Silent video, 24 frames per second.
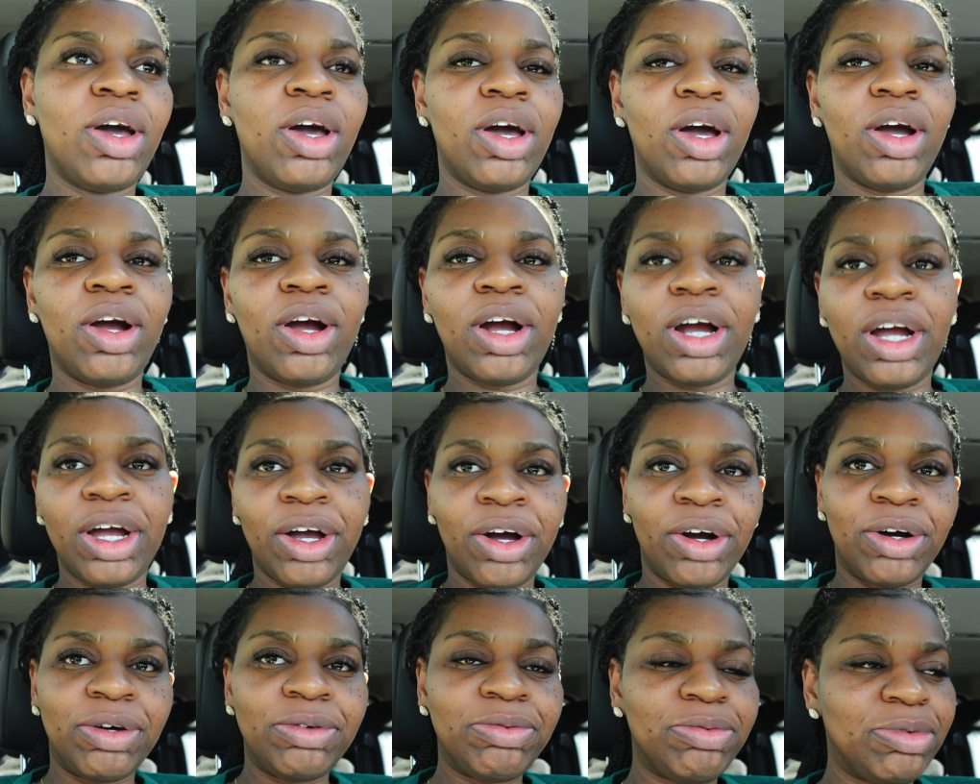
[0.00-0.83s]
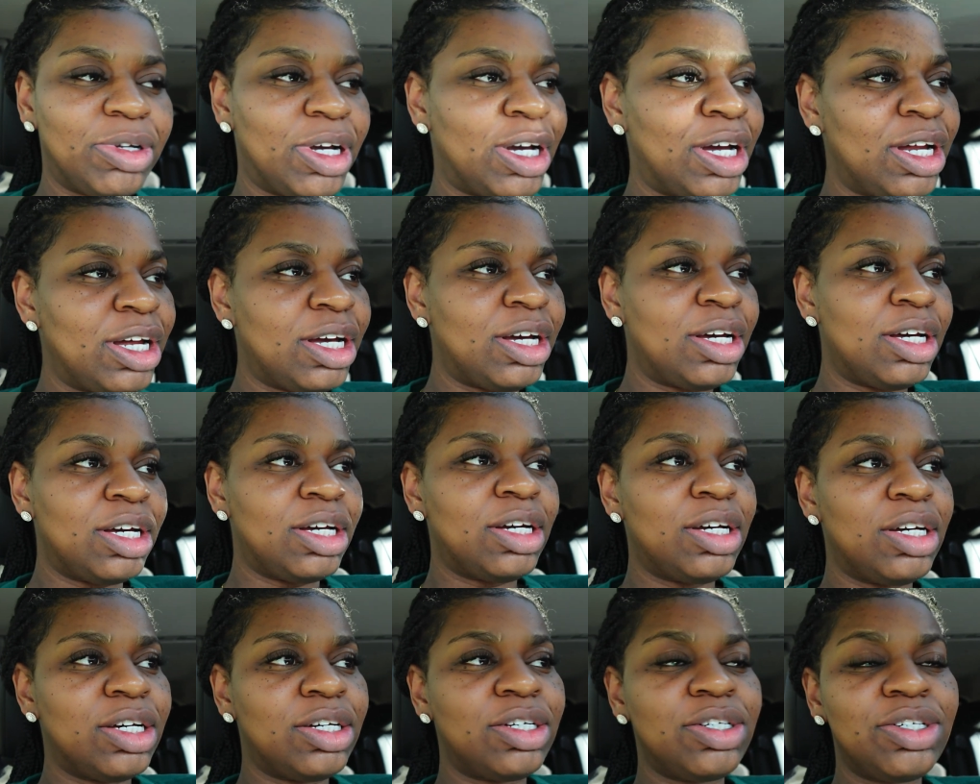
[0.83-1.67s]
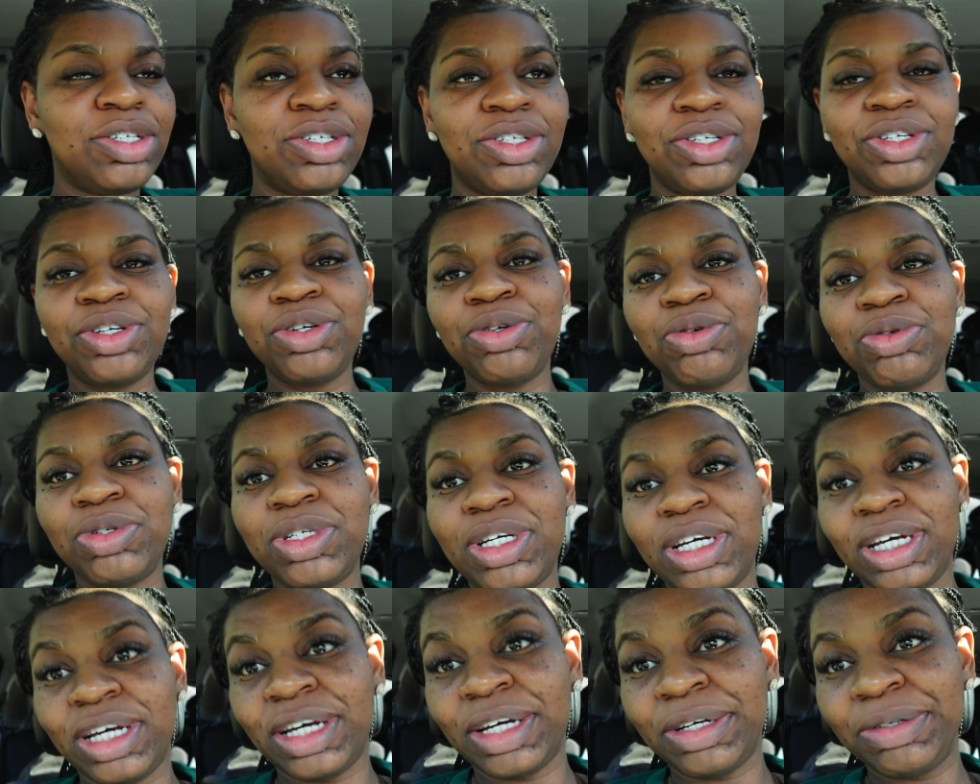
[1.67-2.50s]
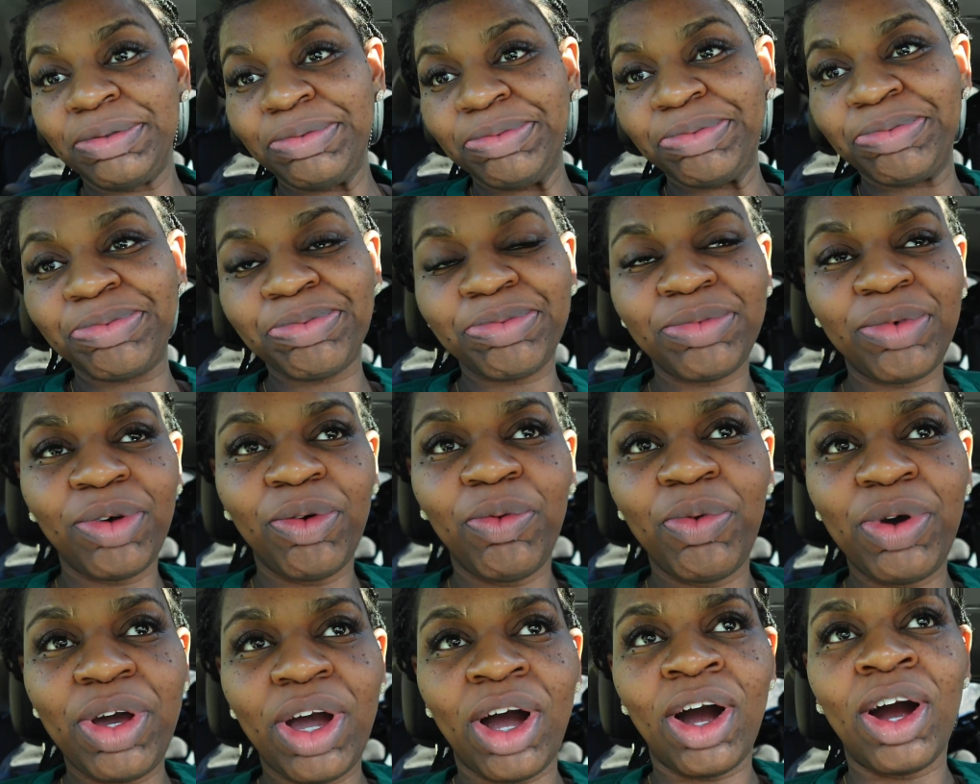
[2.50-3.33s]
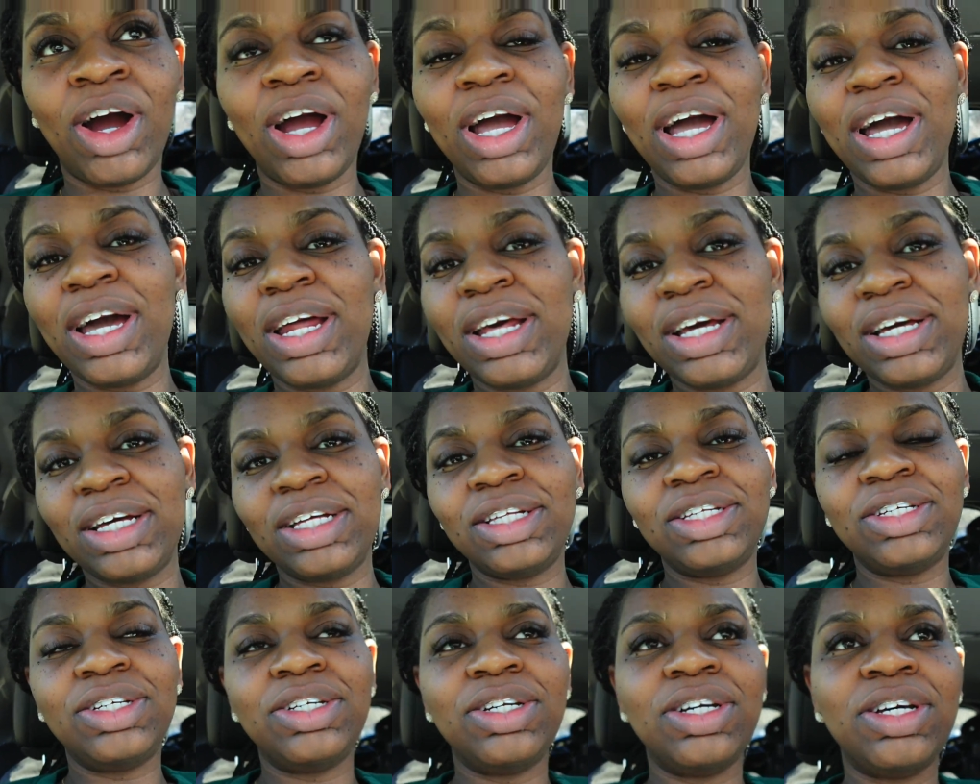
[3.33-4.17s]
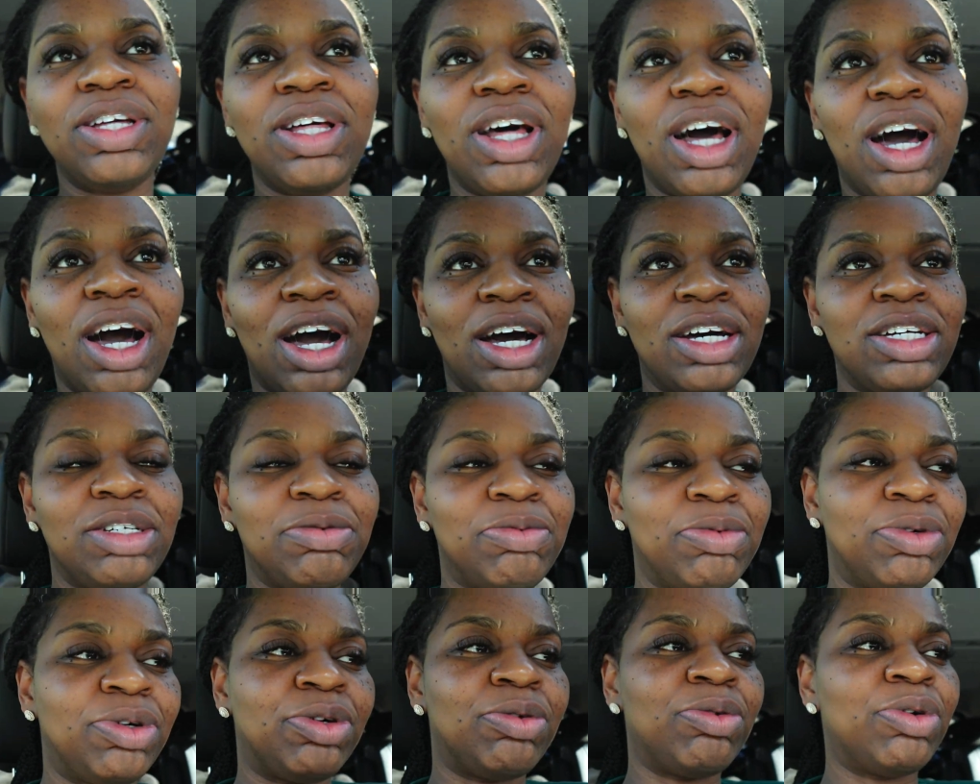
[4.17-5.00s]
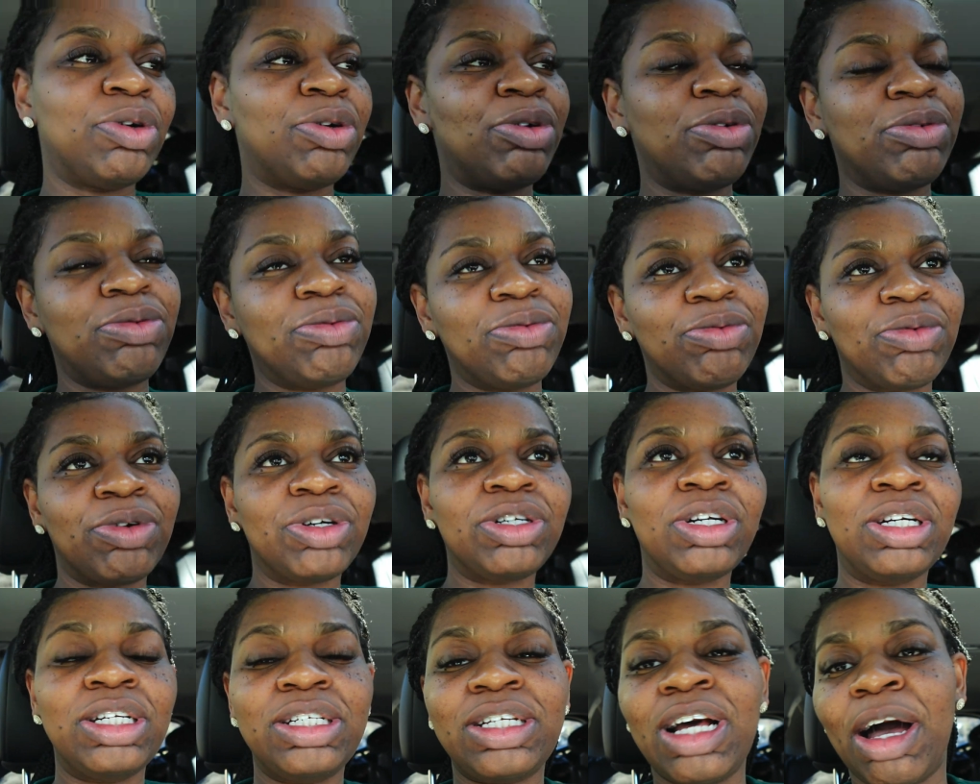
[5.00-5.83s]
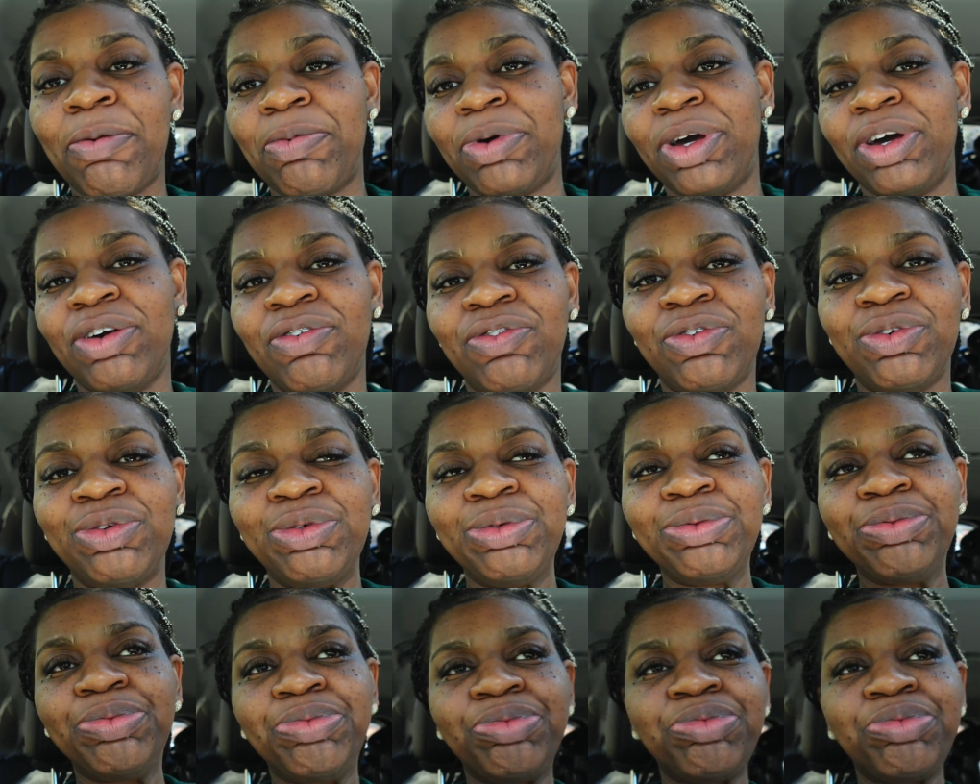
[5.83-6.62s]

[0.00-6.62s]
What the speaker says: All right, y'all. It is 2:10. We are headed to the hospital. Well, we're trying to stop and get food.